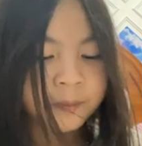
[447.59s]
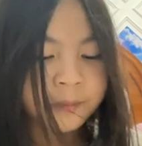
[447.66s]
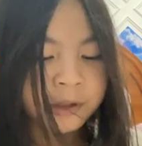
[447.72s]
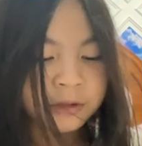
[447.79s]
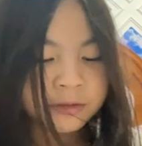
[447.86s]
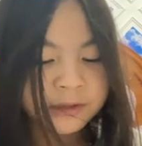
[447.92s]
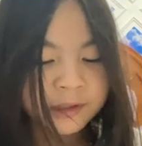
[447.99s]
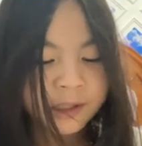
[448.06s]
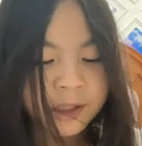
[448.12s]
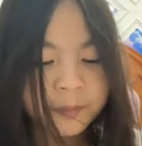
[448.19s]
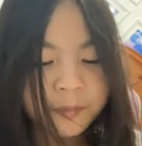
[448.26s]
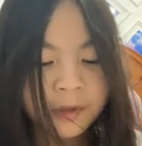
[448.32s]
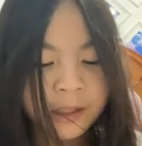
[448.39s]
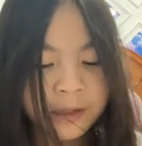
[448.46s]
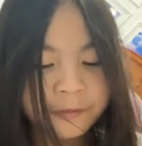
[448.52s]
museum
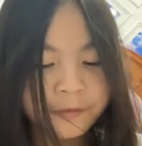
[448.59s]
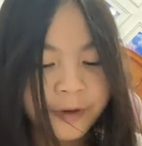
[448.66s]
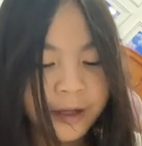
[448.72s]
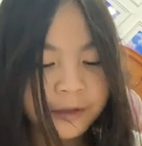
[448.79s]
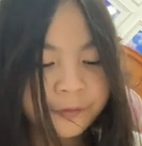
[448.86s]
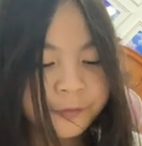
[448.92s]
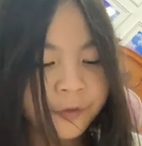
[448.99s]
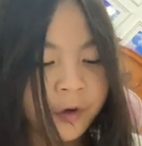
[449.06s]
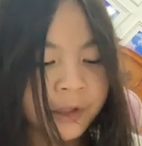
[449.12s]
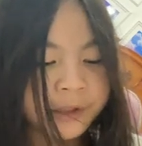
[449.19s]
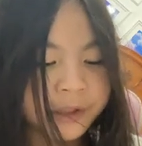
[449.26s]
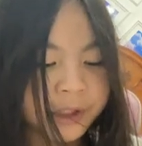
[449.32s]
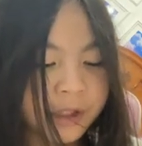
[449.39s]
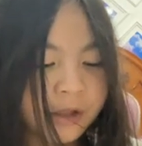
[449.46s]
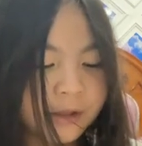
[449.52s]
in France for
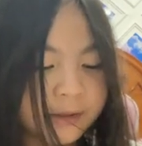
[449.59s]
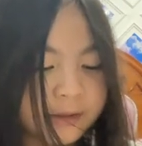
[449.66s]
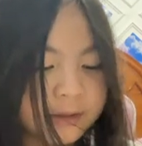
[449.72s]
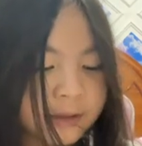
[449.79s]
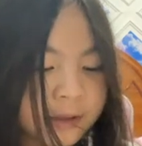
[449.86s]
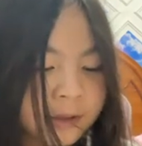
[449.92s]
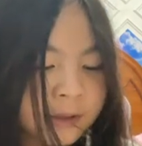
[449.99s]
years.